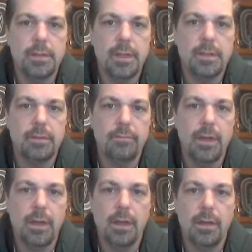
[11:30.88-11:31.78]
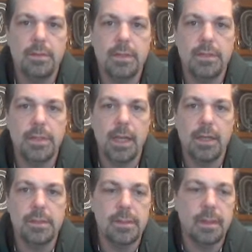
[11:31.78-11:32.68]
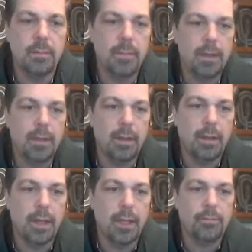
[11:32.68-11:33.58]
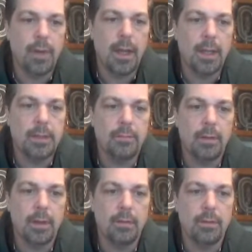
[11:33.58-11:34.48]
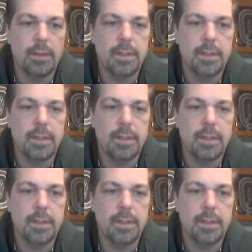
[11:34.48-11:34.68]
suggested videos. It changes the embed code. That's why it's critical to